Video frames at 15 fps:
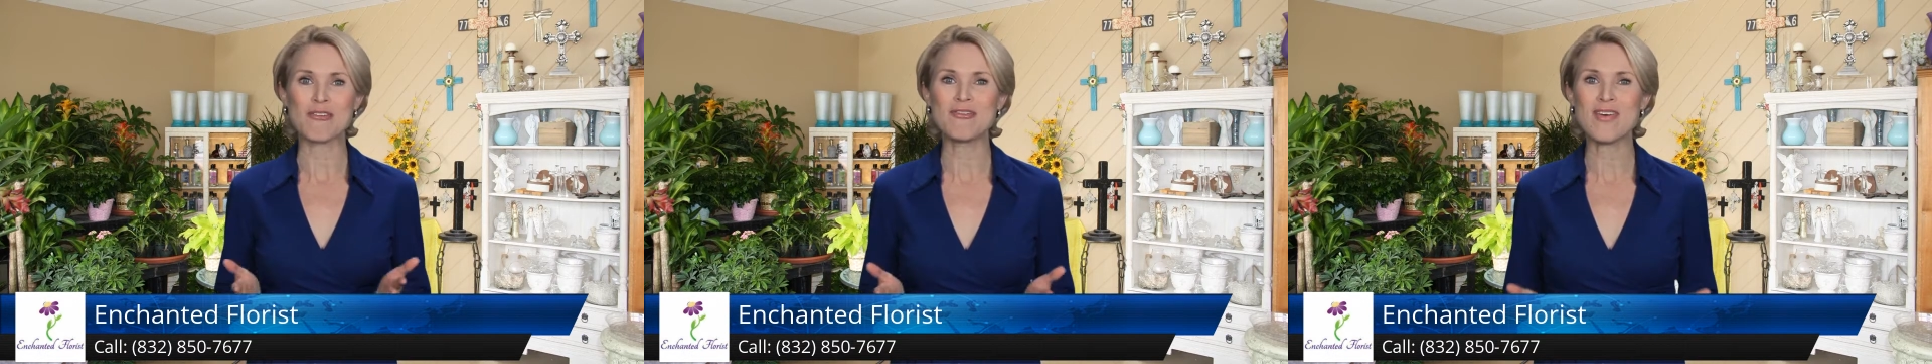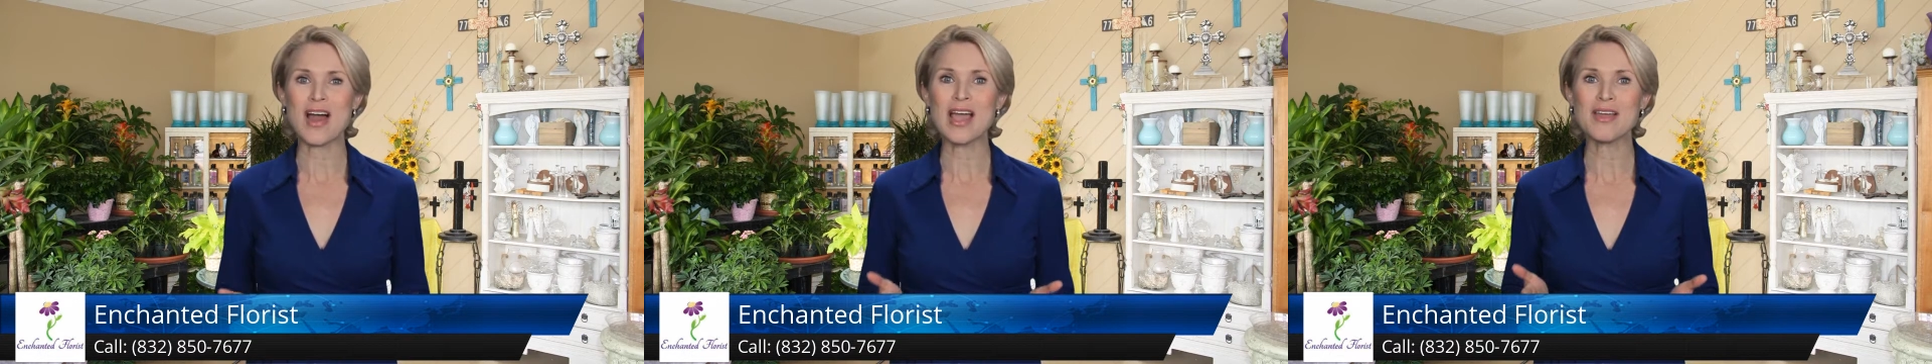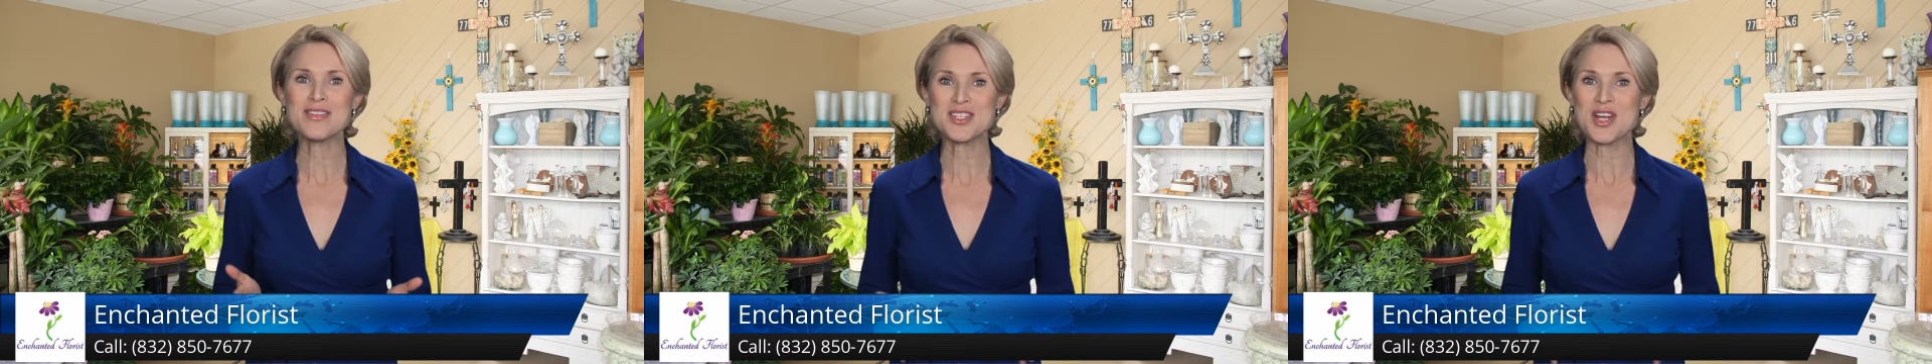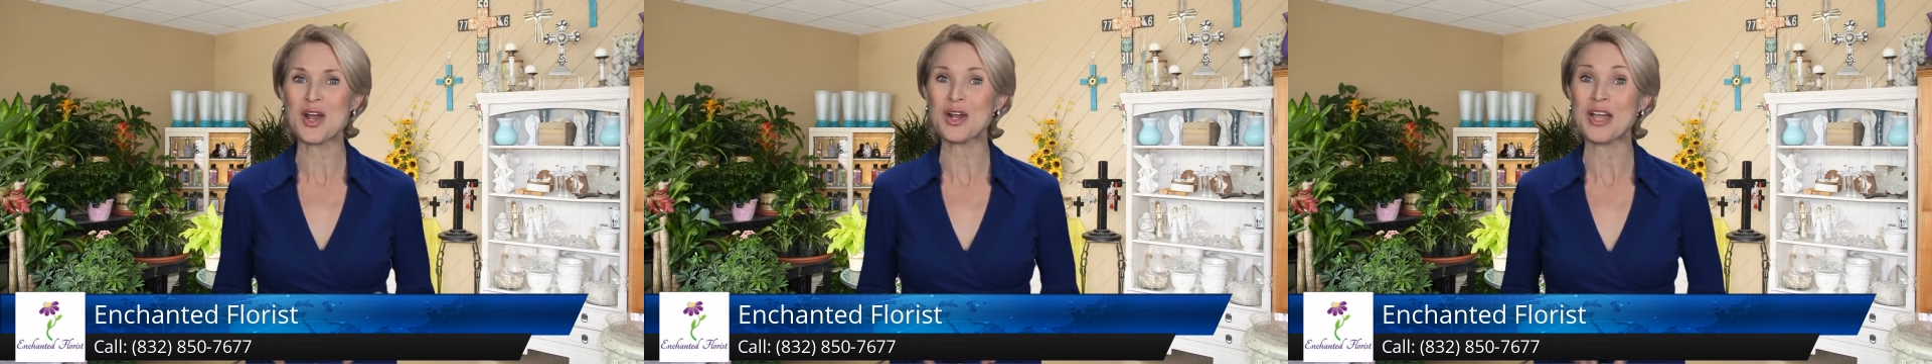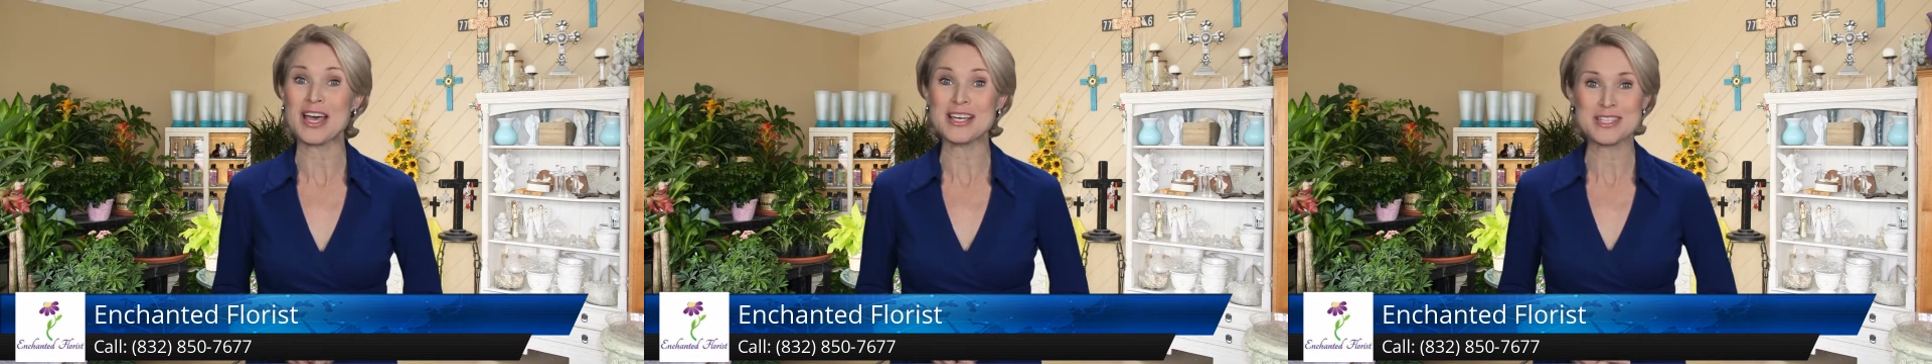
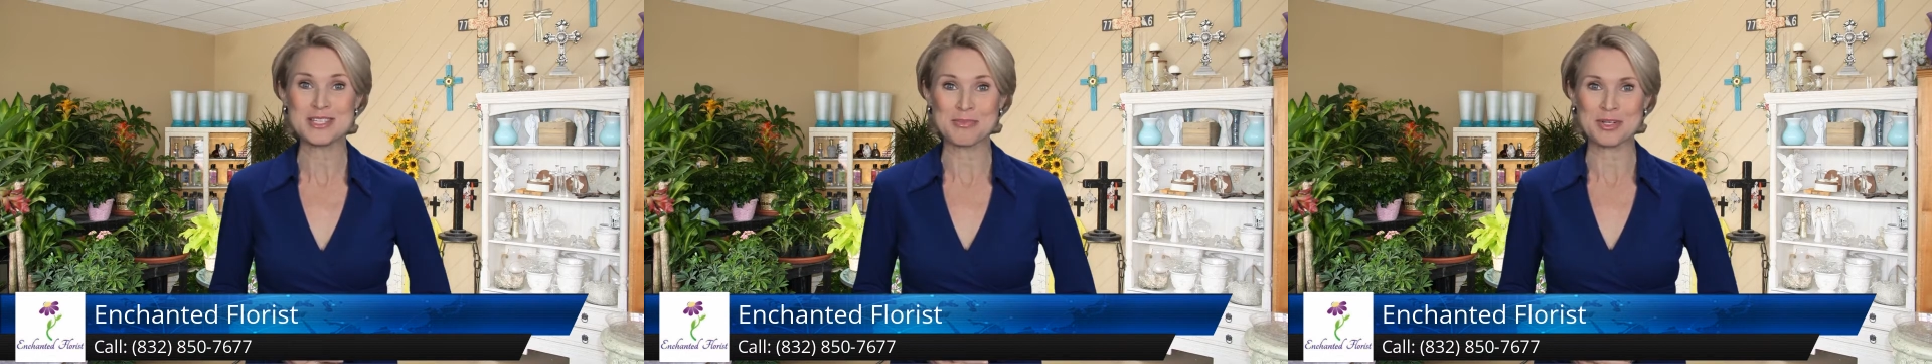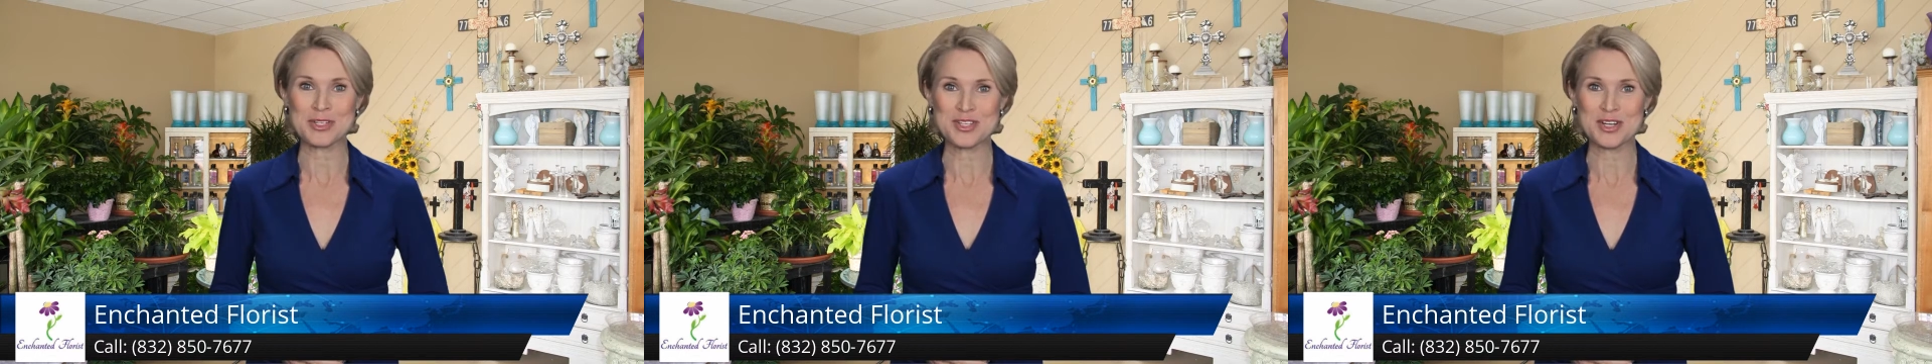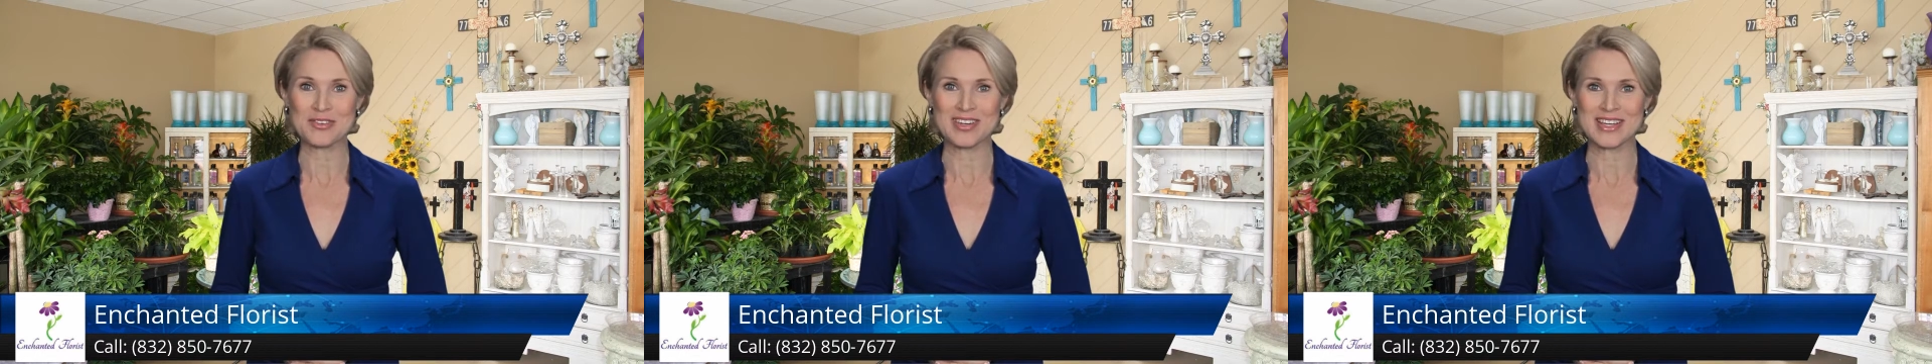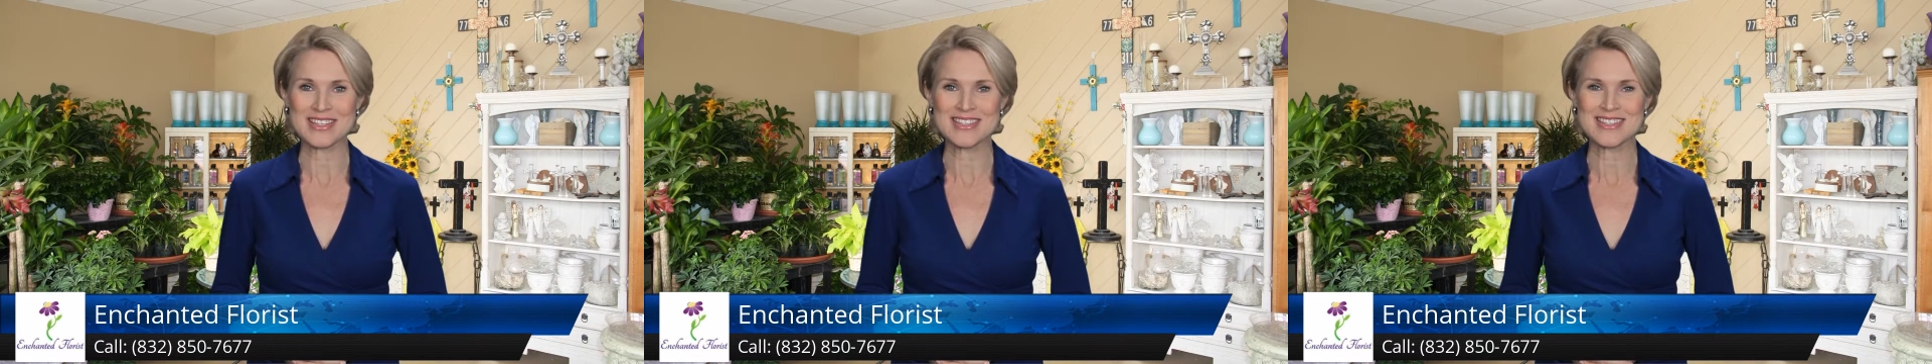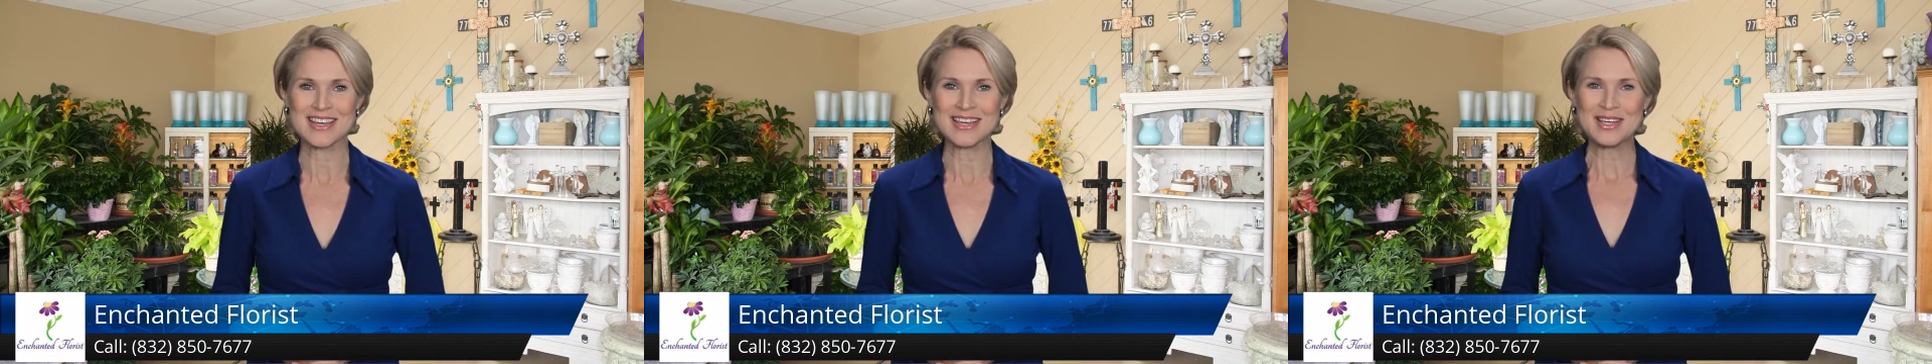5-star customer
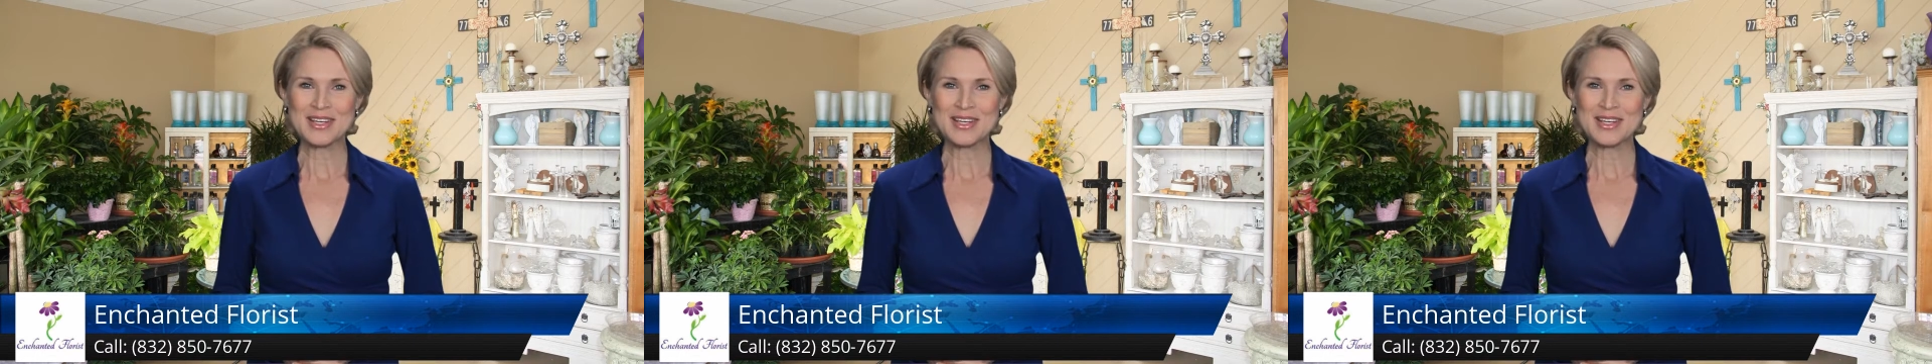service,